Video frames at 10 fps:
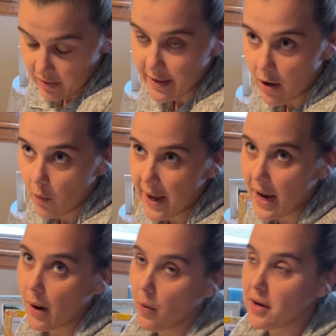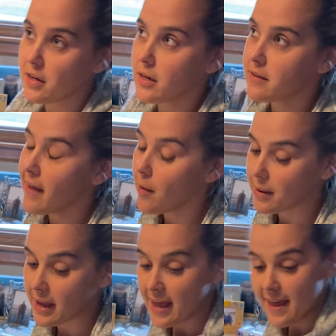Now wait, I want you to tell
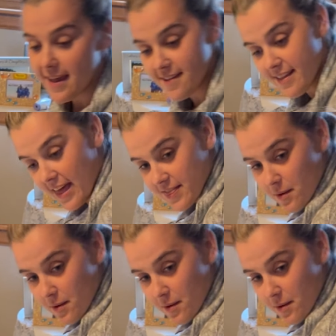me, is that the